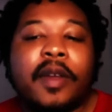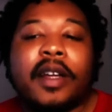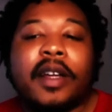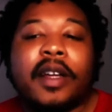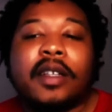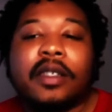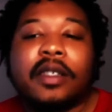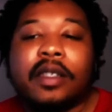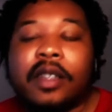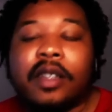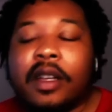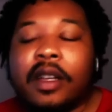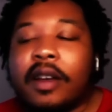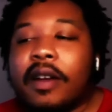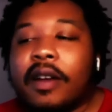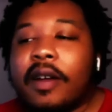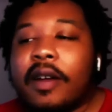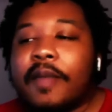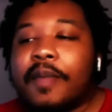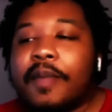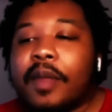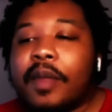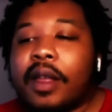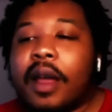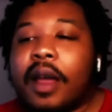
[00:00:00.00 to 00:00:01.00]
Because
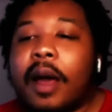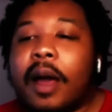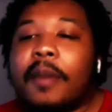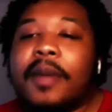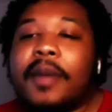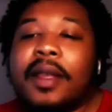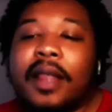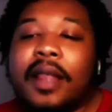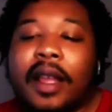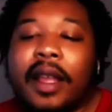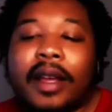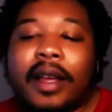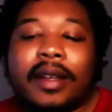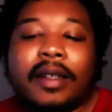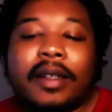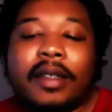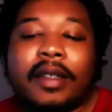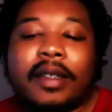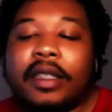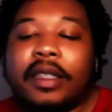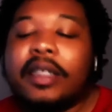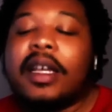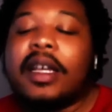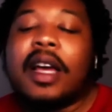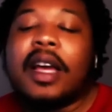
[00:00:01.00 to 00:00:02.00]
I mean, like,
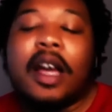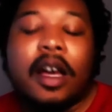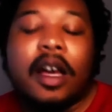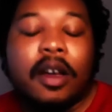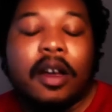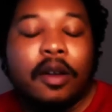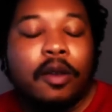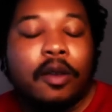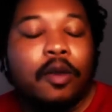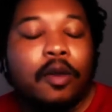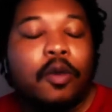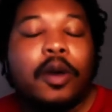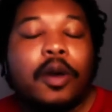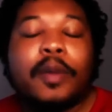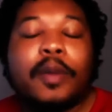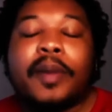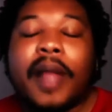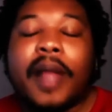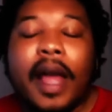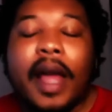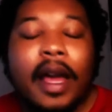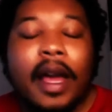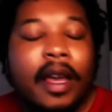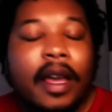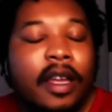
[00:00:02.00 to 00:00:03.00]
yeah, we
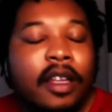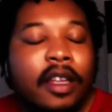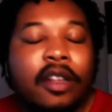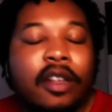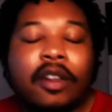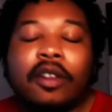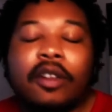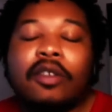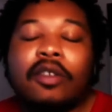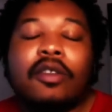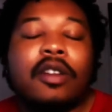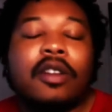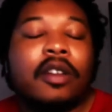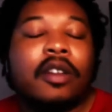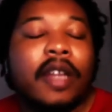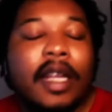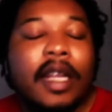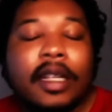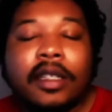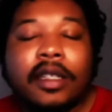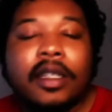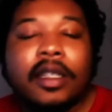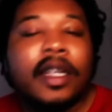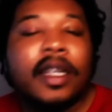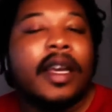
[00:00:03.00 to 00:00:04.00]
black, and you can
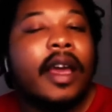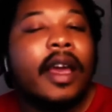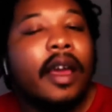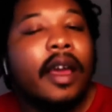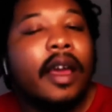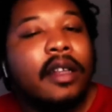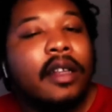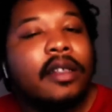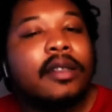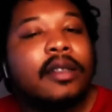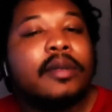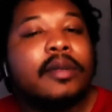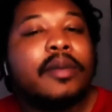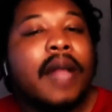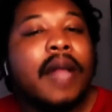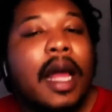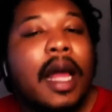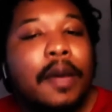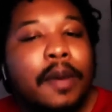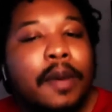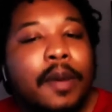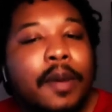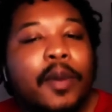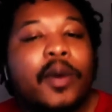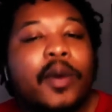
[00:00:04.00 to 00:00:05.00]
easily cater to the black
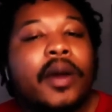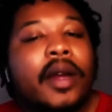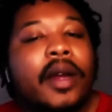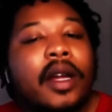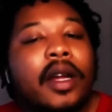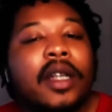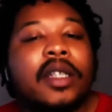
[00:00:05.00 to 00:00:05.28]
people here in